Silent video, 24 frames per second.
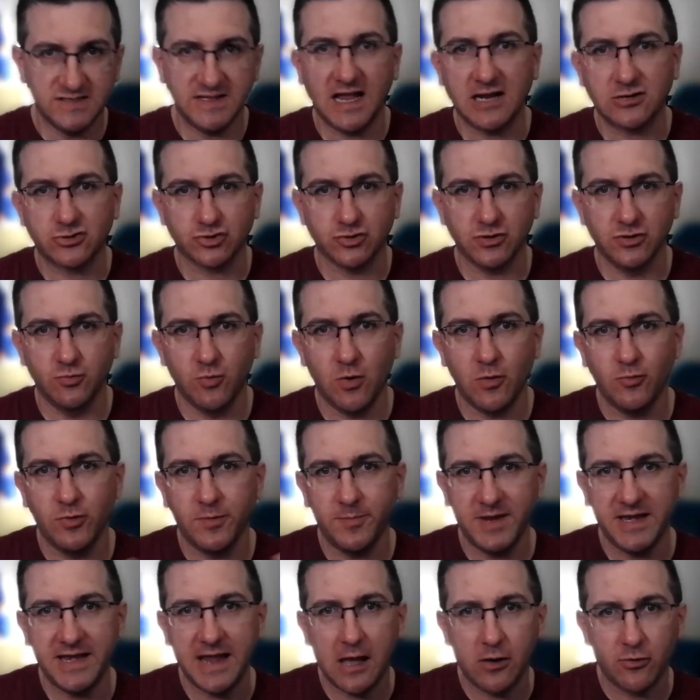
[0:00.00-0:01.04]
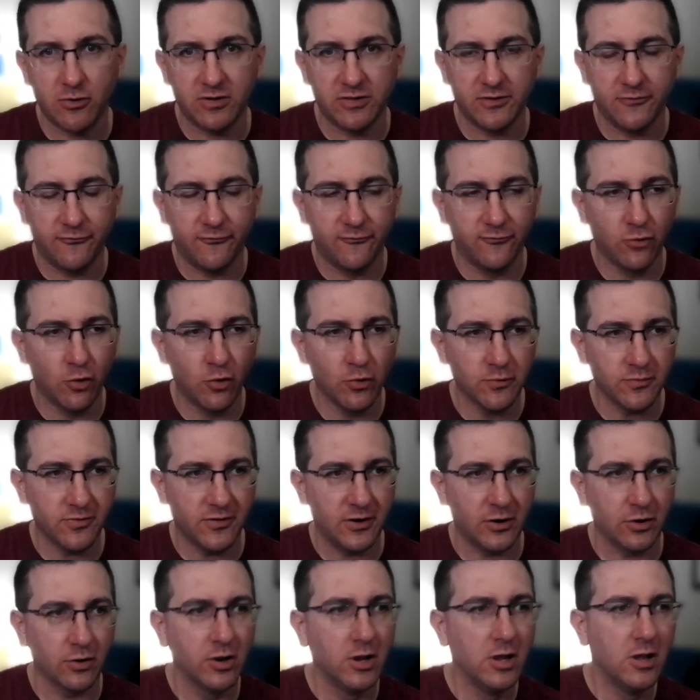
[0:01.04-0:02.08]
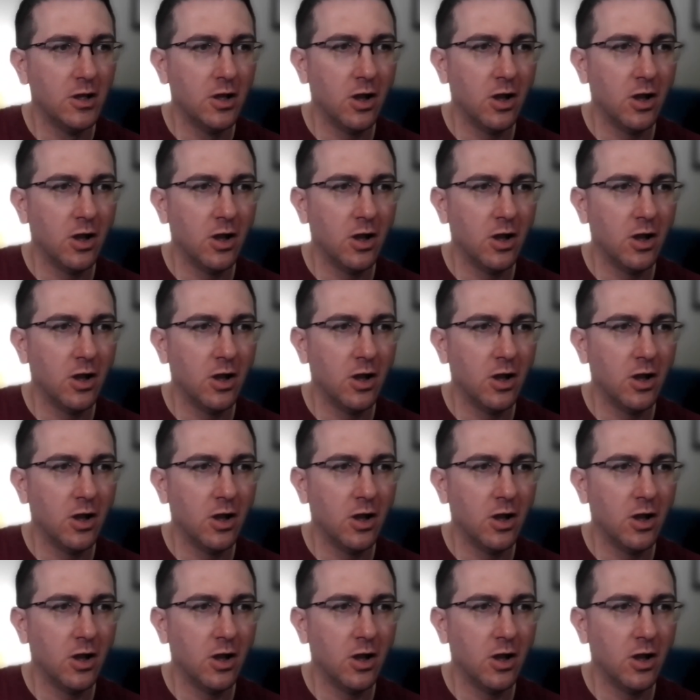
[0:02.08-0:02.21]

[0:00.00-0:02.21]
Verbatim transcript: Naturally, what would be down on the floor there,